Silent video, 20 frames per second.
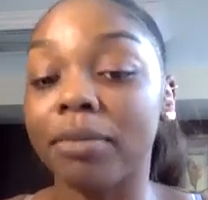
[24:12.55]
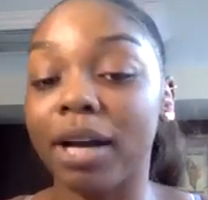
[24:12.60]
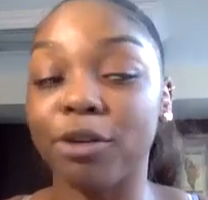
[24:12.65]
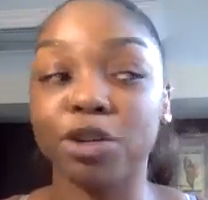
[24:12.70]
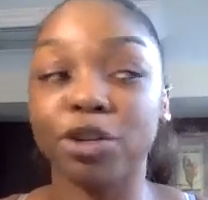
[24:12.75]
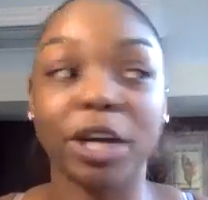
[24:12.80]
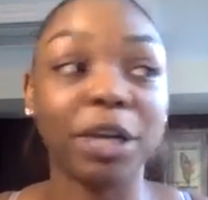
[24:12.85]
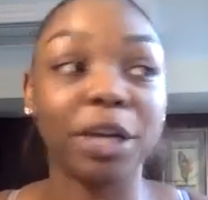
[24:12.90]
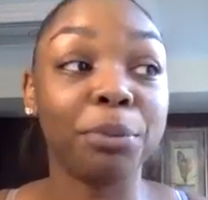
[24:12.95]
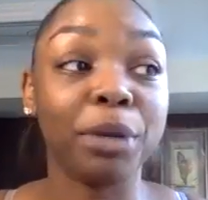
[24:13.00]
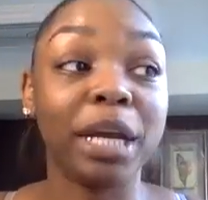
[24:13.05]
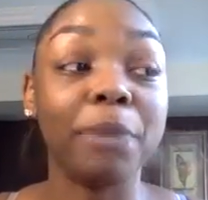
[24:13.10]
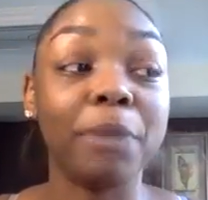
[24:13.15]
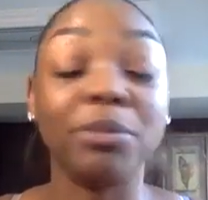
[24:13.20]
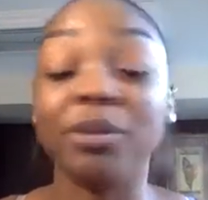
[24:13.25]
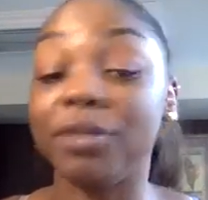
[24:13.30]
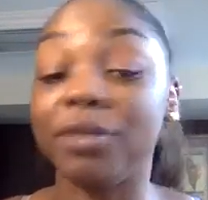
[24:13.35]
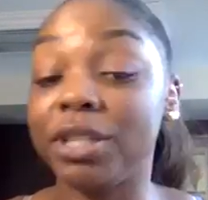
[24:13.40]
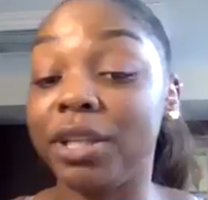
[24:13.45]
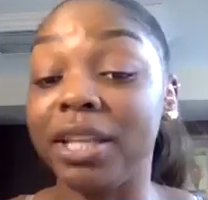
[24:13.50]
I was trying to bring
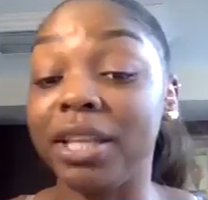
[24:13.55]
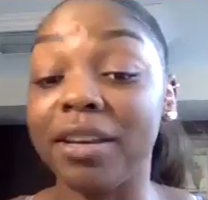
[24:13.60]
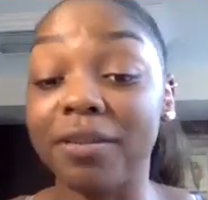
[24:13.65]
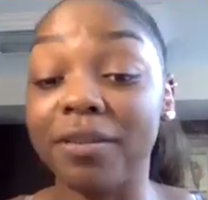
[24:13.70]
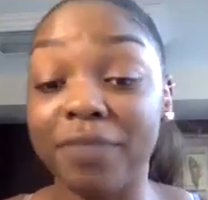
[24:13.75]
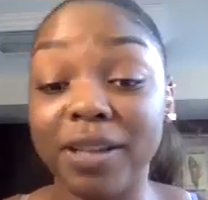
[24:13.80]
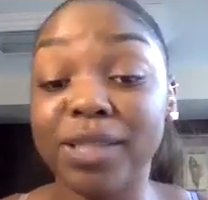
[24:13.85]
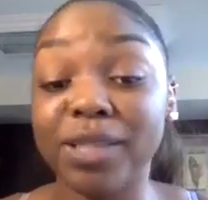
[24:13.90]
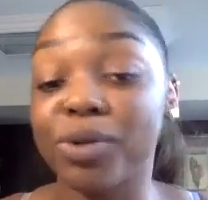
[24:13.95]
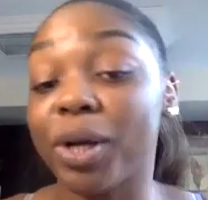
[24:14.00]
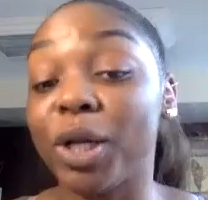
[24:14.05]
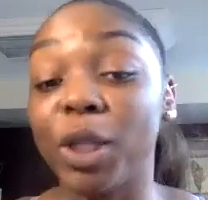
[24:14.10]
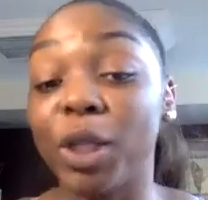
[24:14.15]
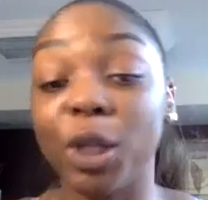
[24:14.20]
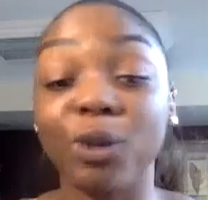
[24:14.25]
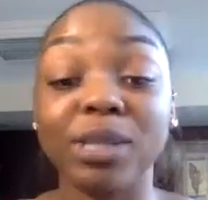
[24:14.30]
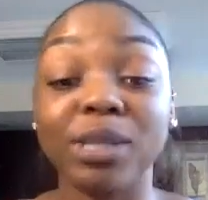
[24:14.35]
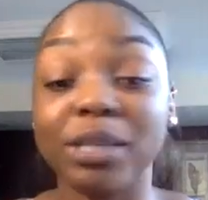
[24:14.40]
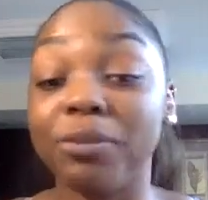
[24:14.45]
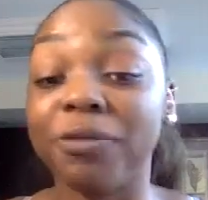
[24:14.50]
him to the event so I can
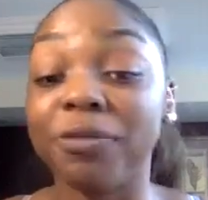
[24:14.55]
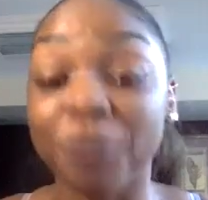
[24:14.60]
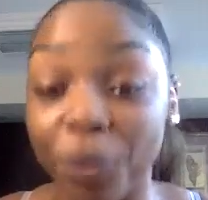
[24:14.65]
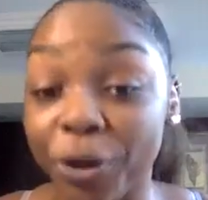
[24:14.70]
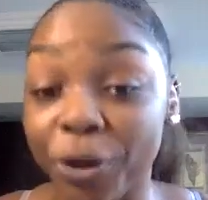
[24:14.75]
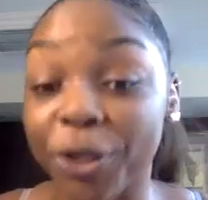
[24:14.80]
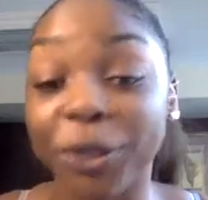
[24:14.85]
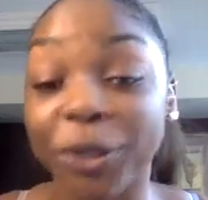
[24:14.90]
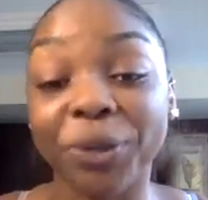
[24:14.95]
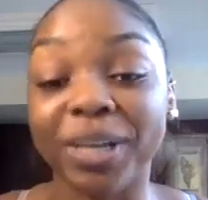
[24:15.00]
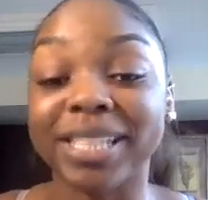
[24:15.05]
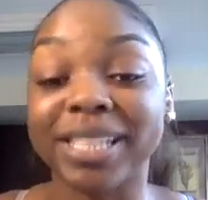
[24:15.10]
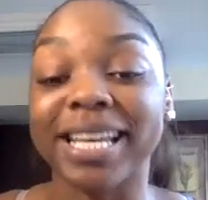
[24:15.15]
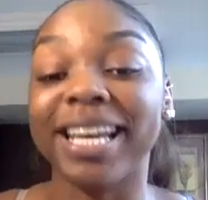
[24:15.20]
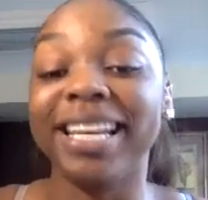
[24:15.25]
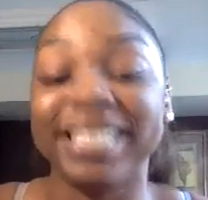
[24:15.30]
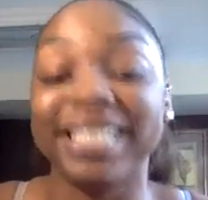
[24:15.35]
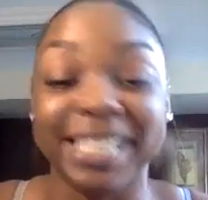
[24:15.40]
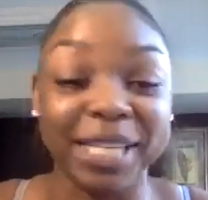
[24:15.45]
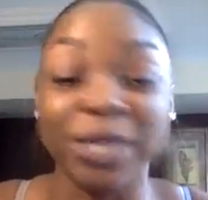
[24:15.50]
close him for you because I
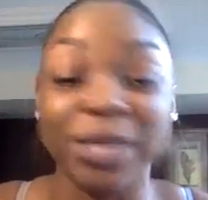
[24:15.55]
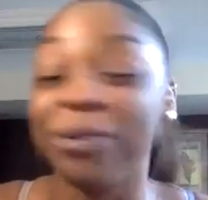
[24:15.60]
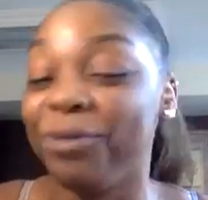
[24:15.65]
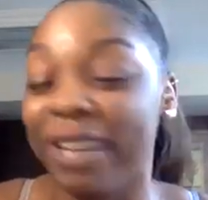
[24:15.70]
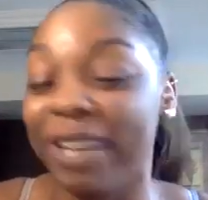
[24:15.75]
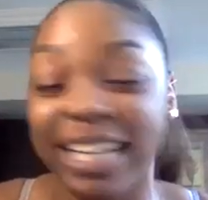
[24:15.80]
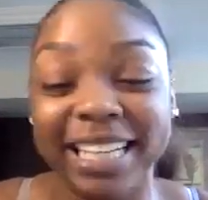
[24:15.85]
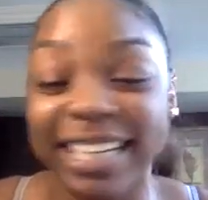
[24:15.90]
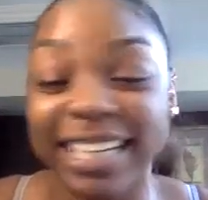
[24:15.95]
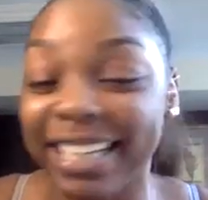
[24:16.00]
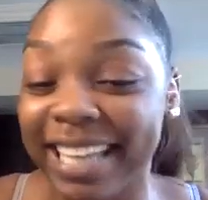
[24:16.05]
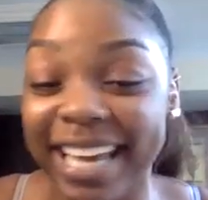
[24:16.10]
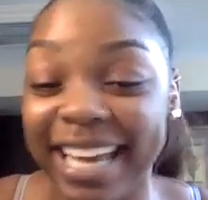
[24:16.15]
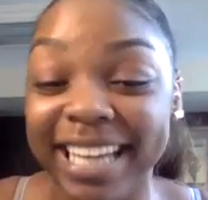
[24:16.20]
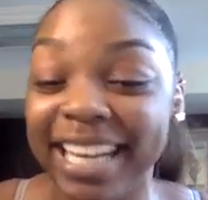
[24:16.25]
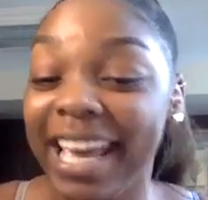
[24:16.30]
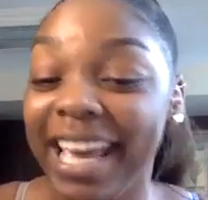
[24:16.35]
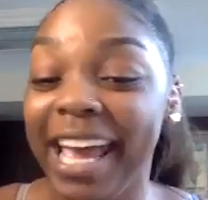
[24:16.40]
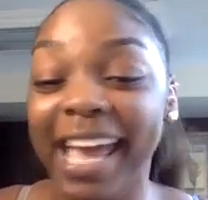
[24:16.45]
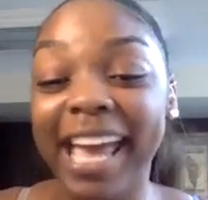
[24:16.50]
see you running
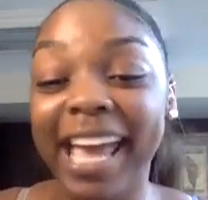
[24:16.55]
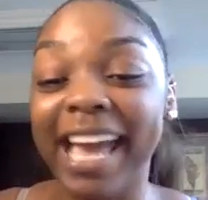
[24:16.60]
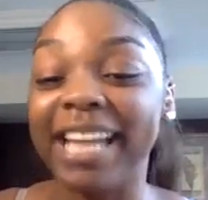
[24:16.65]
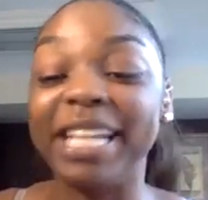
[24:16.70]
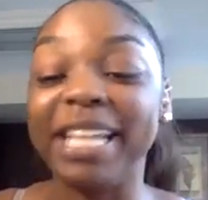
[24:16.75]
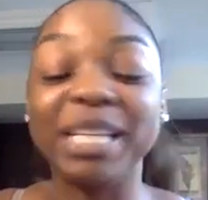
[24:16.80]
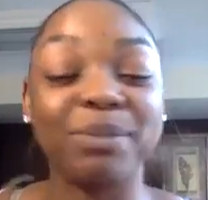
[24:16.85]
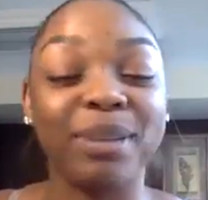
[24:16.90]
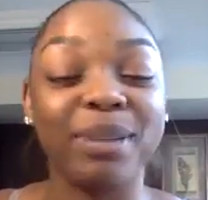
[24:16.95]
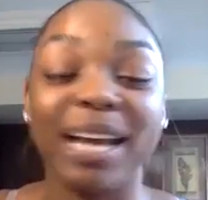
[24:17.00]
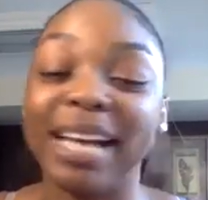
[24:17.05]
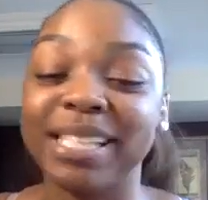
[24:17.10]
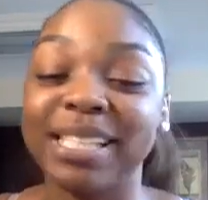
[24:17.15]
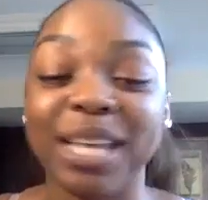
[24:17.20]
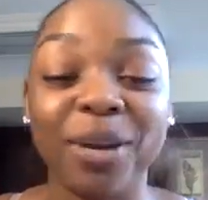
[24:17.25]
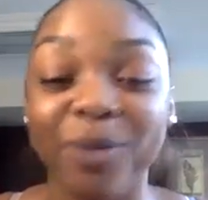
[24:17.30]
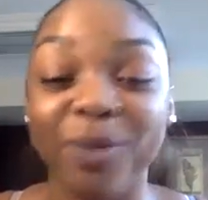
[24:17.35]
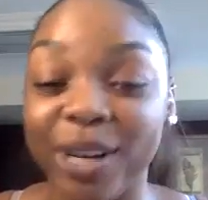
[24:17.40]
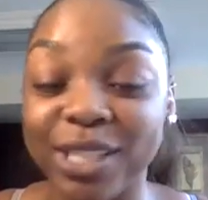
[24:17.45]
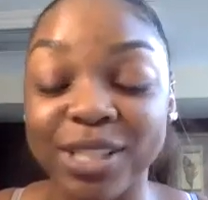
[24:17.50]
again, and he's been
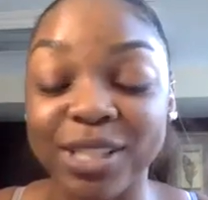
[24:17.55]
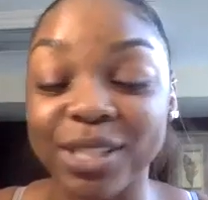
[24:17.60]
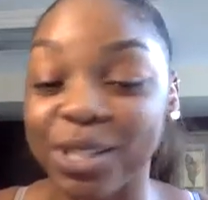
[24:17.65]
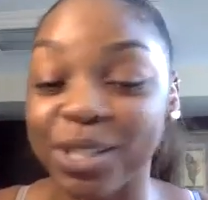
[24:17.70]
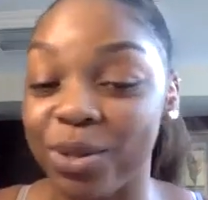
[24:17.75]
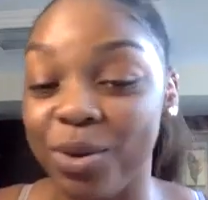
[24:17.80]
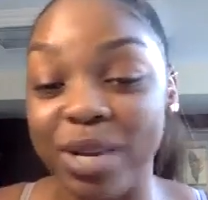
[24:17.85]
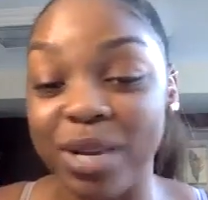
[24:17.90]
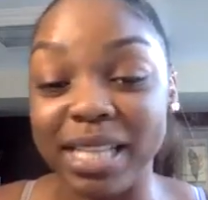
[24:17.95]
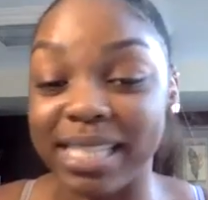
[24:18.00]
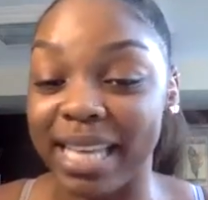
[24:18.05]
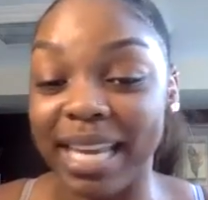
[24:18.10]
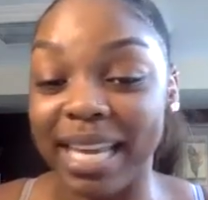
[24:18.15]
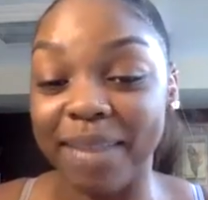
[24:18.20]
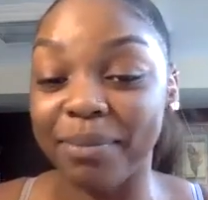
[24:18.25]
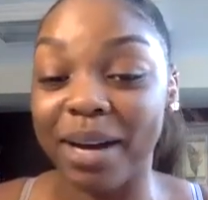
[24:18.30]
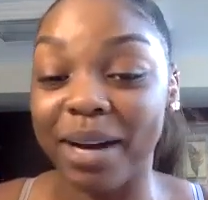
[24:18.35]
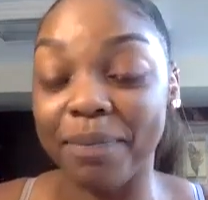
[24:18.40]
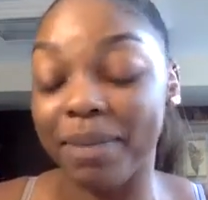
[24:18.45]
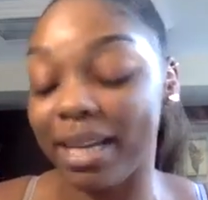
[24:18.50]
asking questions. So you need to hit
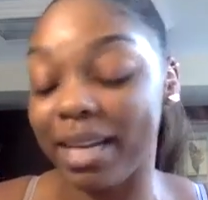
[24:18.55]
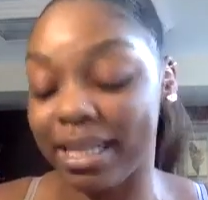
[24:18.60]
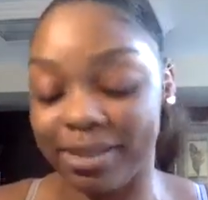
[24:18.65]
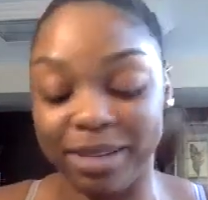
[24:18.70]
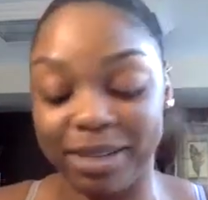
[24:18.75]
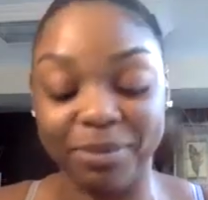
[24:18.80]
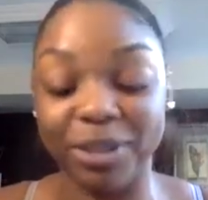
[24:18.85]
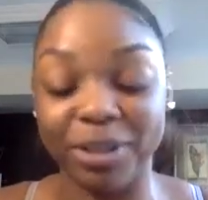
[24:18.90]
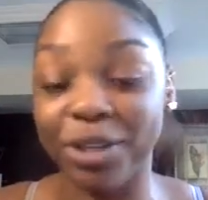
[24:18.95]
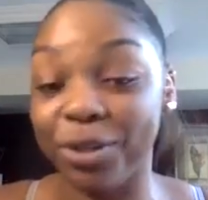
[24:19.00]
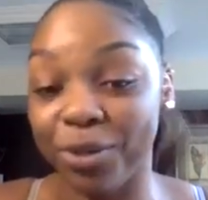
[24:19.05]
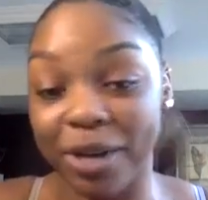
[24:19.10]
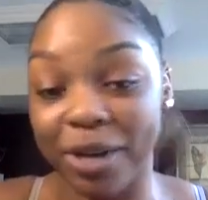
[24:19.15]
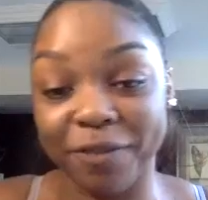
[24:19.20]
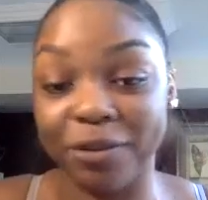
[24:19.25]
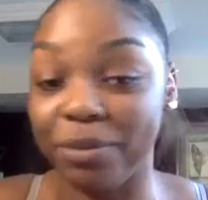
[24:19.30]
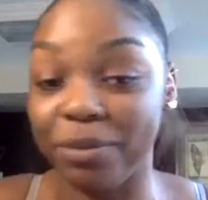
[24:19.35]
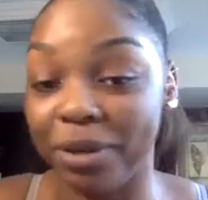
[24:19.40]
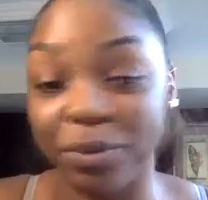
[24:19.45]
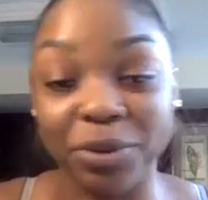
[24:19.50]
him up, and that's what I'm gonna do
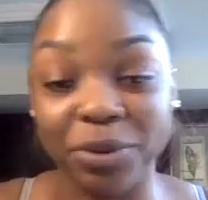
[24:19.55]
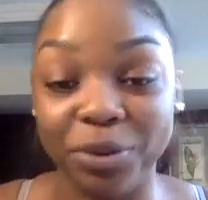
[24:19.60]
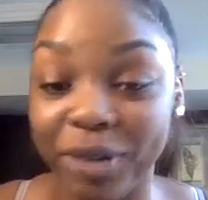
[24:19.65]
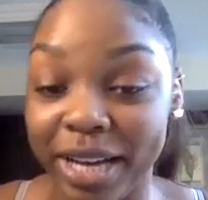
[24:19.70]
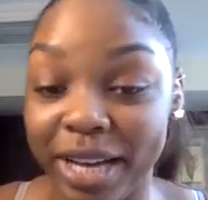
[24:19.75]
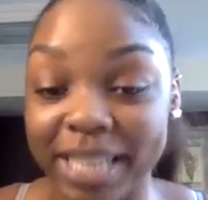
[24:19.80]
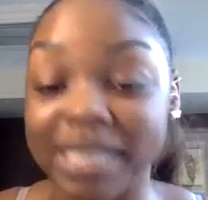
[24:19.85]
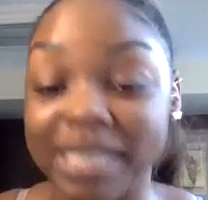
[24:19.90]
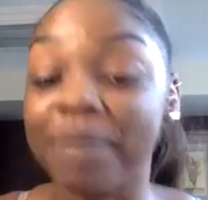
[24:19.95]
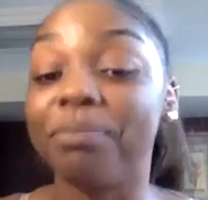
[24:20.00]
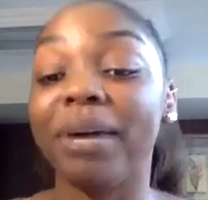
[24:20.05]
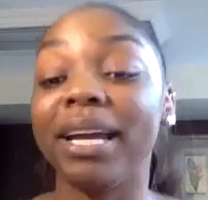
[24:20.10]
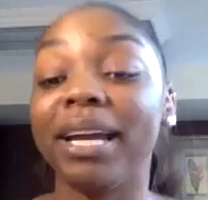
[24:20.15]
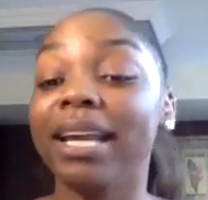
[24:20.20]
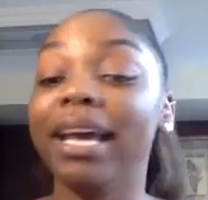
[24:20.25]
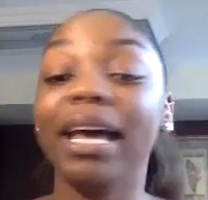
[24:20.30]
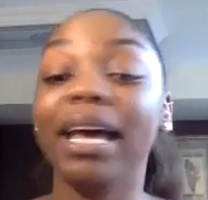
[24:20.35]
after I'm done with you guys. But